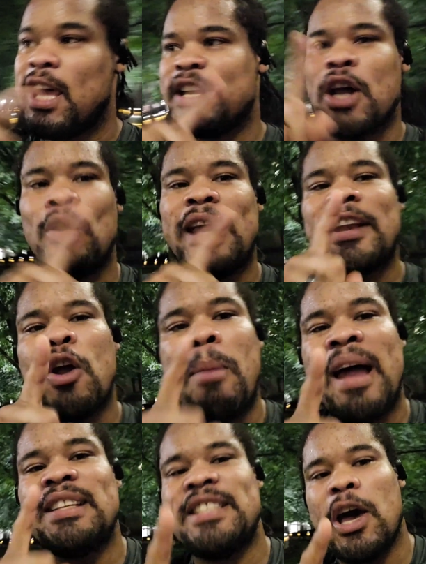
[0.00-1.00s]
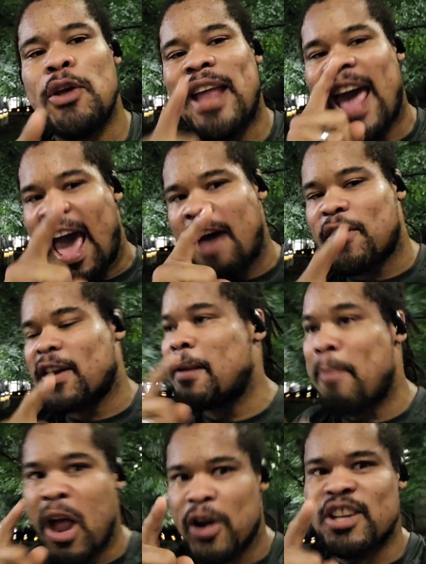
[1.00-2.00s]
And don't let nobody tell you that African
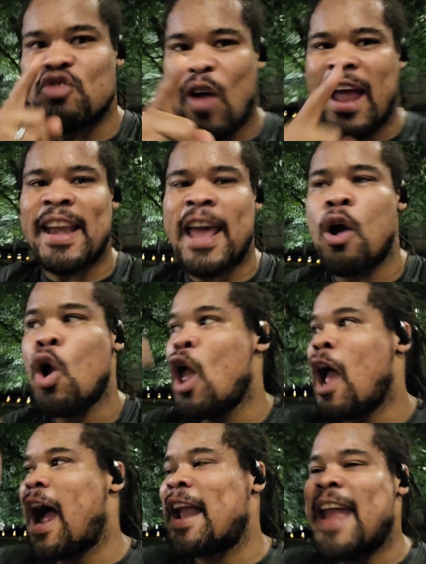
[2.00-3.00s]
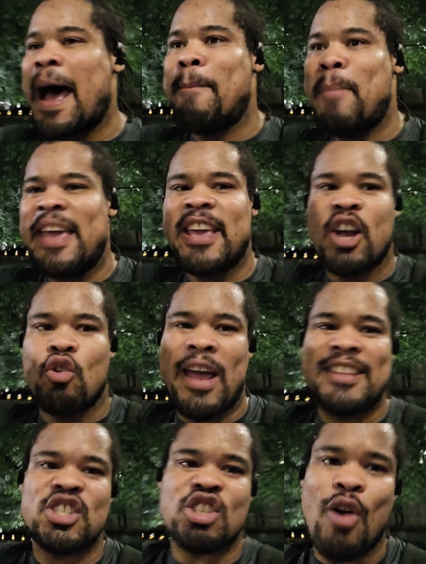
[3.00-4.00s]
Americans right now are not making
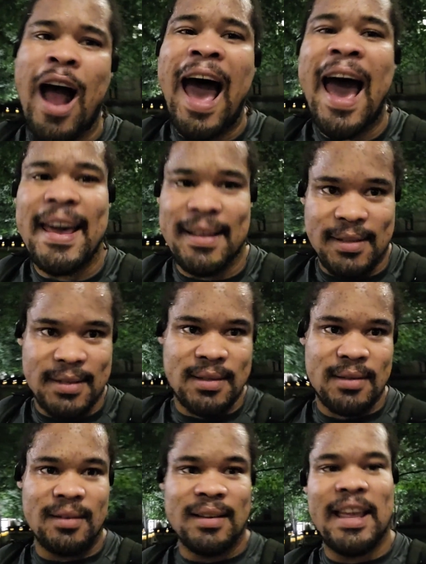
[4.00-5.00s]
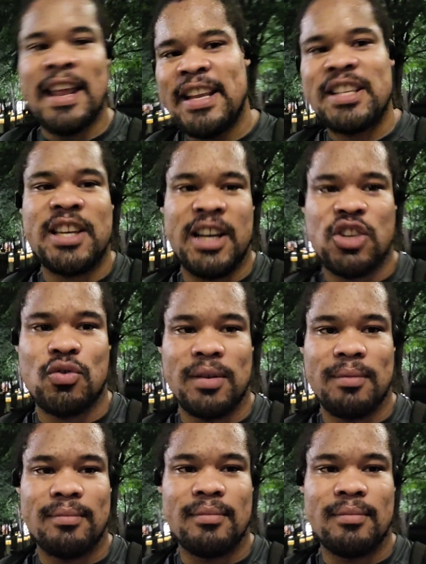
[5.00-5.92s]
great strides in this country,